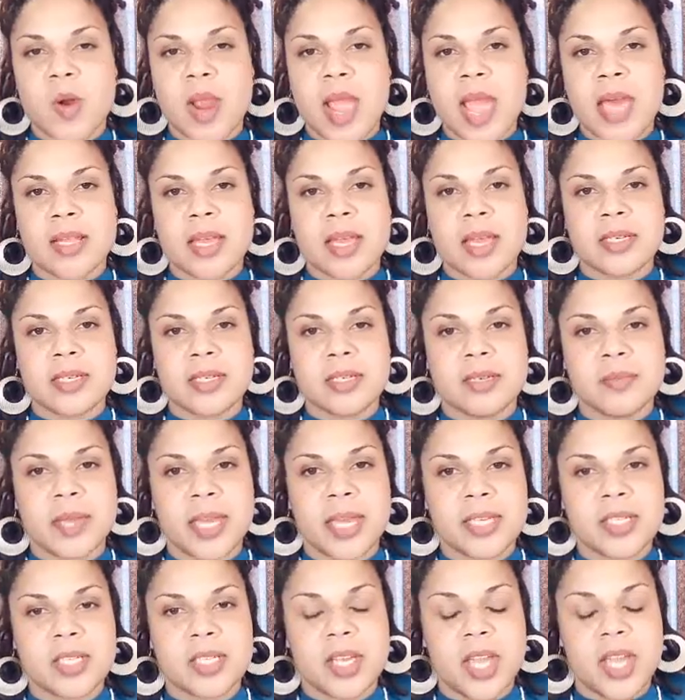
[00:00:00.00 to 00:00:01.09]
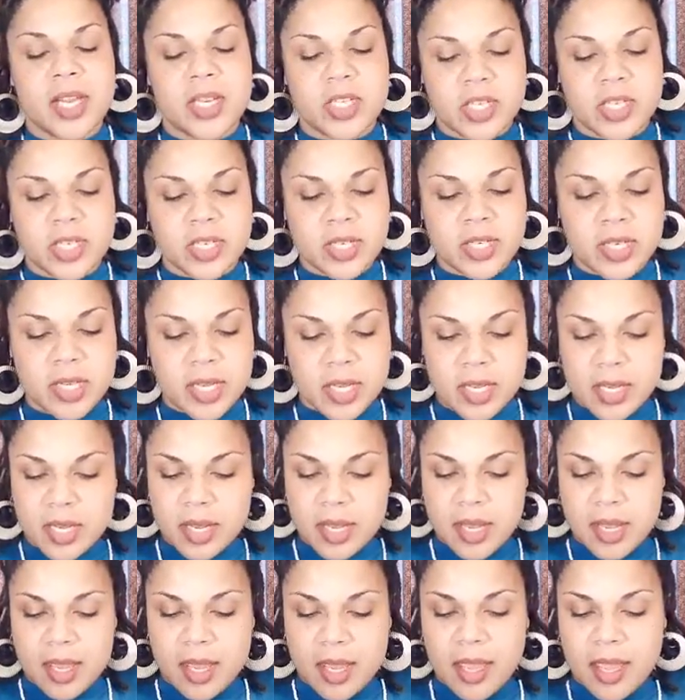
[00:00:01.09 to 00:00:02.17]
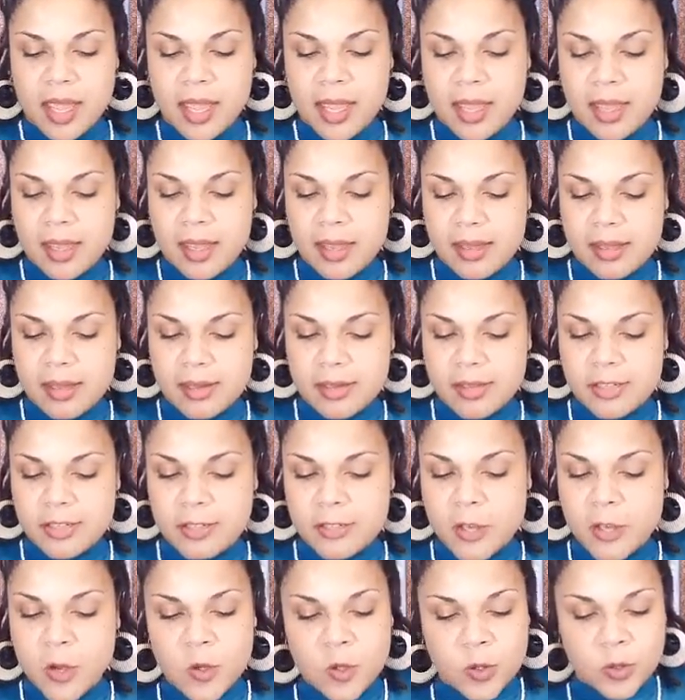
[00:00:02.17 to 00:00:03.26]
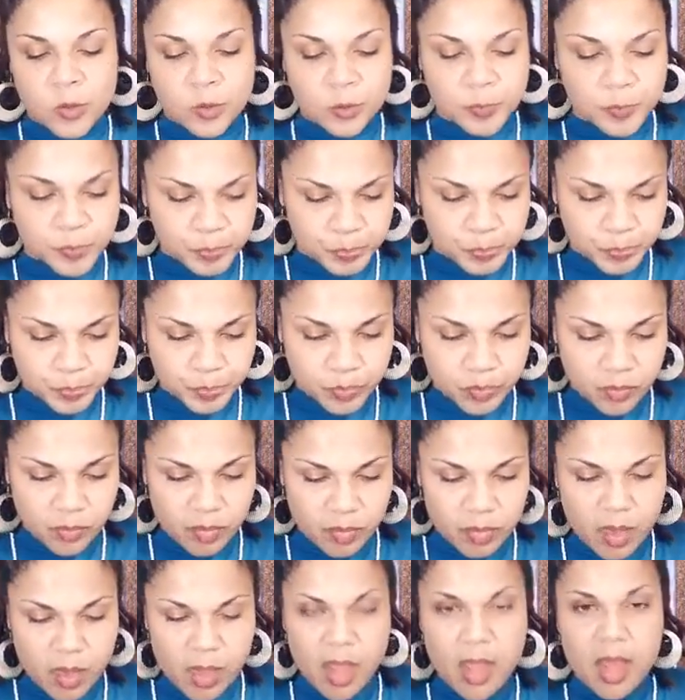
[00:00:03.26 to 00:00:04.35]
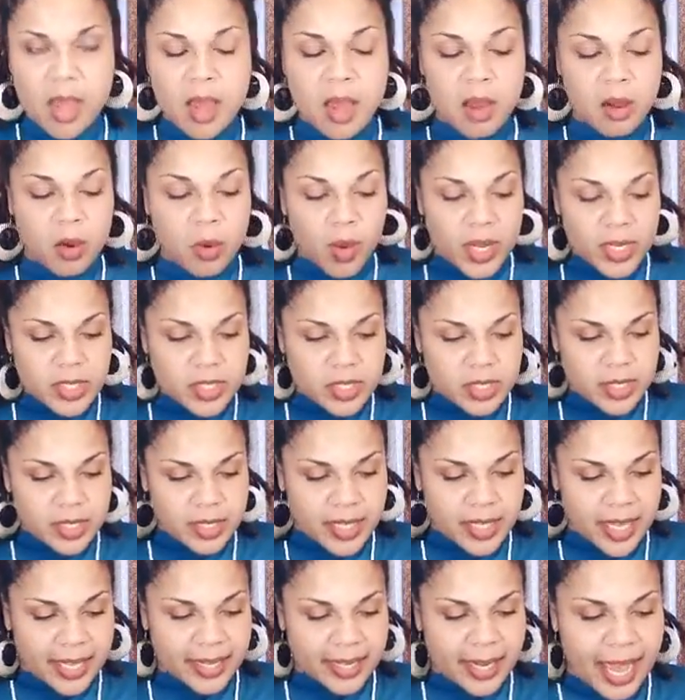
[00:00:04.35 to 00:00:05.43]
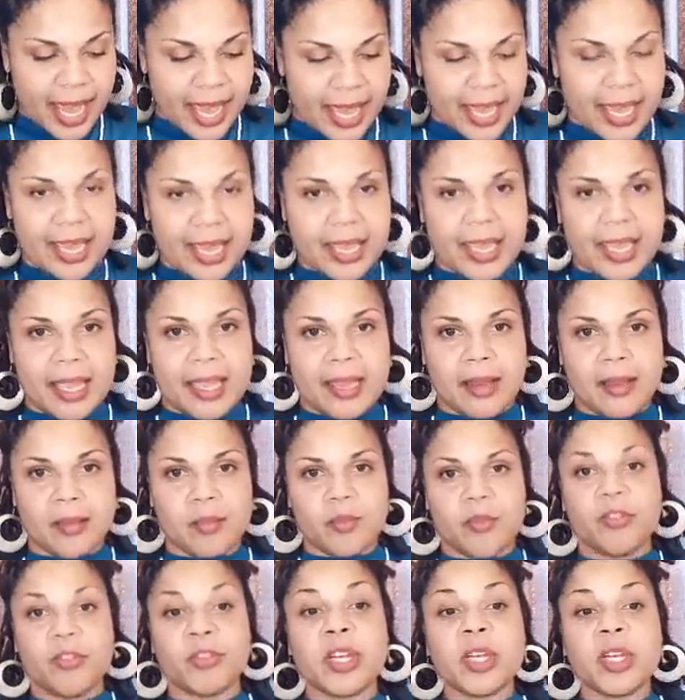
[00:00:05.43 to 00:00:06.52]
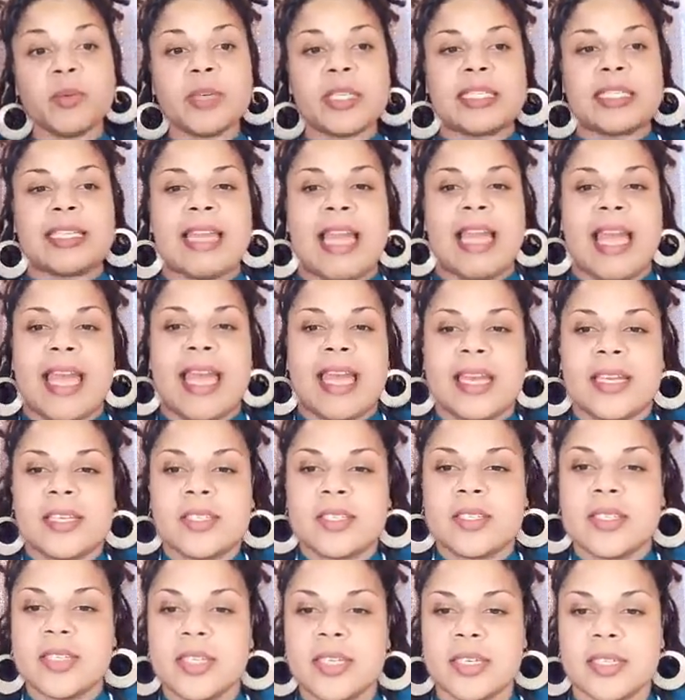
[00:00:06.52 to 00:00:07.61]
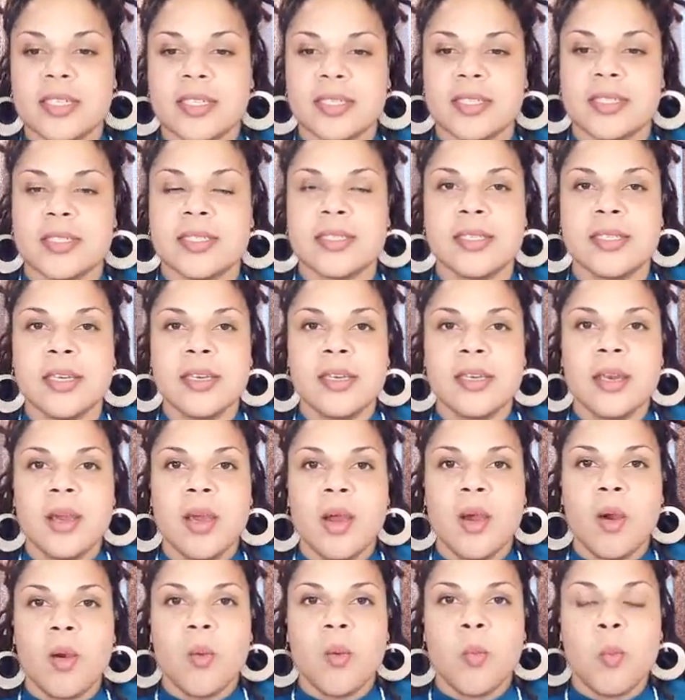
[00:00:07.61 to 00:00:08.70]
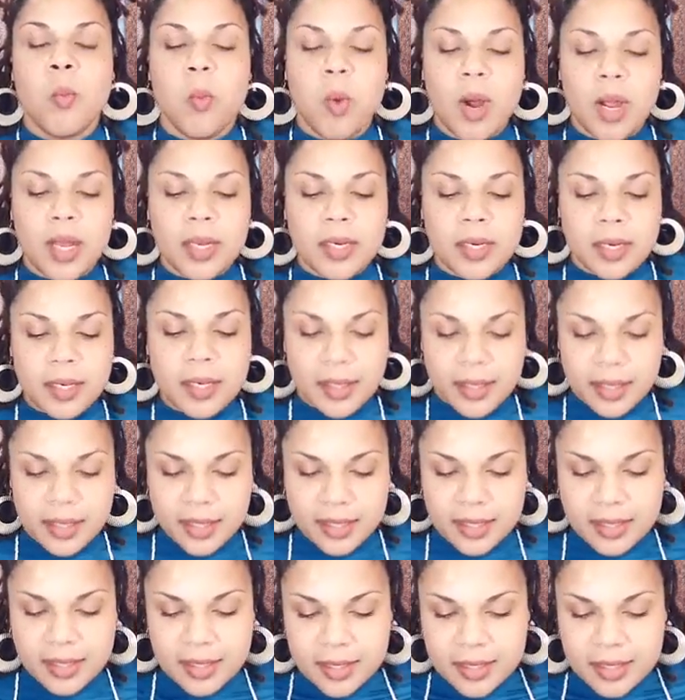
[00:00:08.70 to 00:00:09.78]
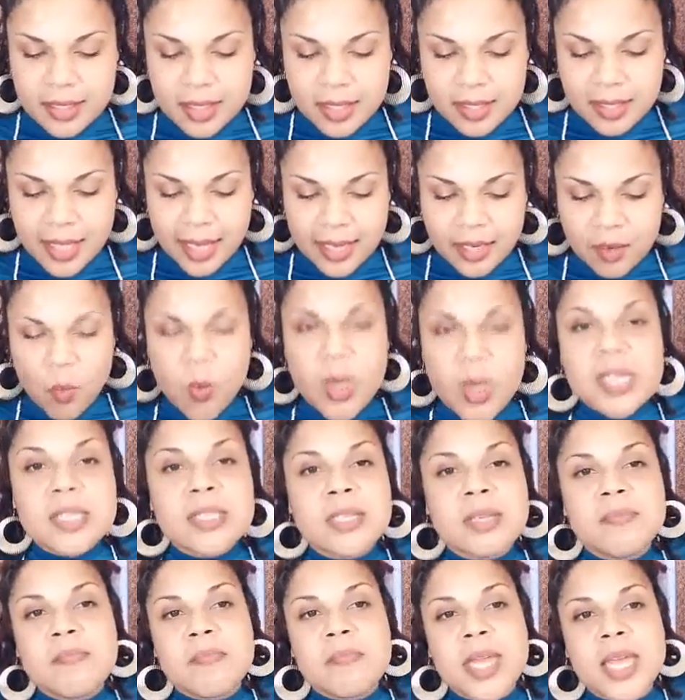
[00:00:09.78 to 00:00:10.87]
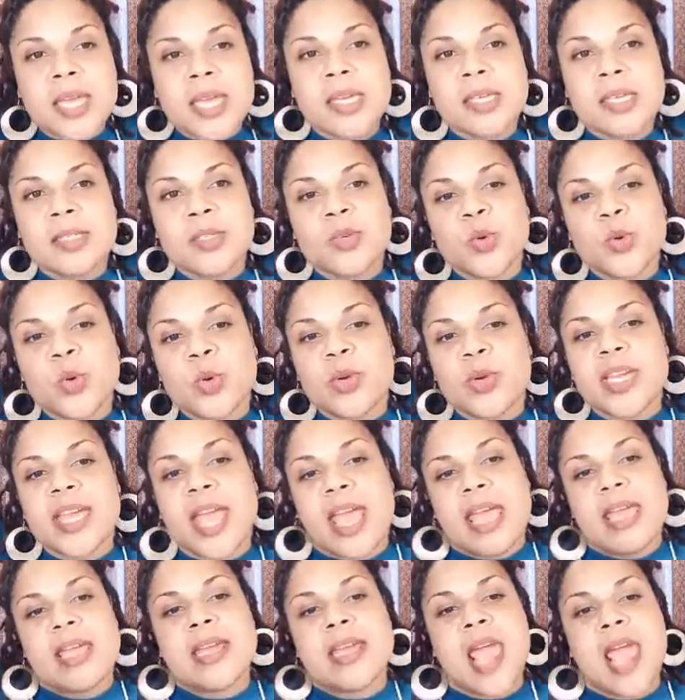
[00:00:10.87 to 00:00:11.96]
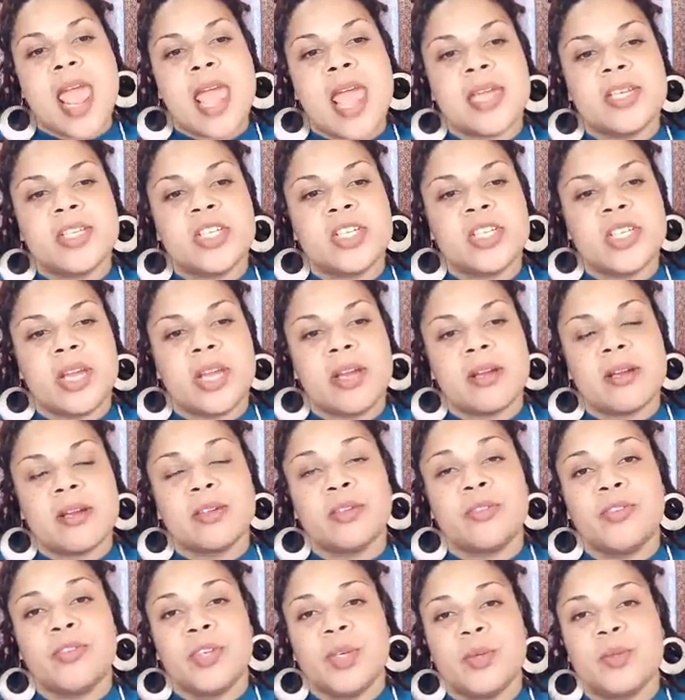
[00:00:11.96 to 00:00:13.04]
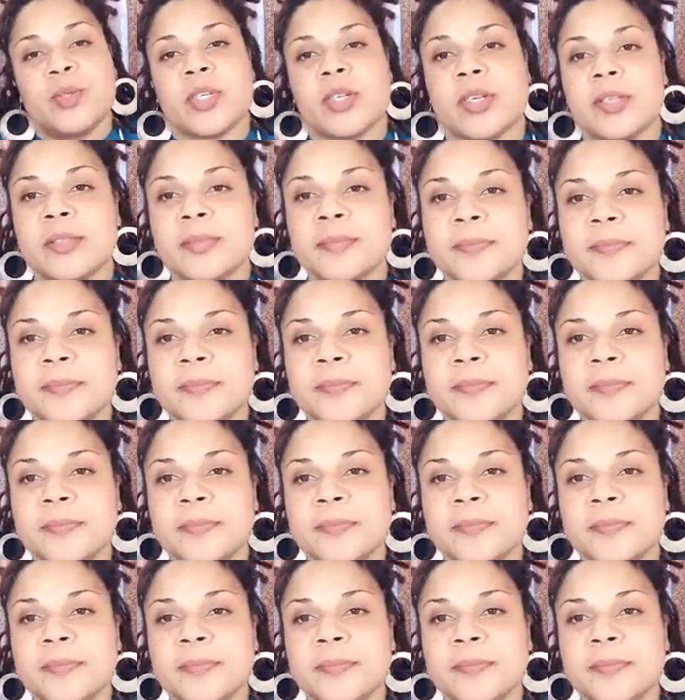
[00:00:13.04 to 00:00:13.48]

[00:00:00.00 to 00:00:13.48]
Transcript: allyship education. And so, a question that I am frequently asked is what does it mean to create a shared future?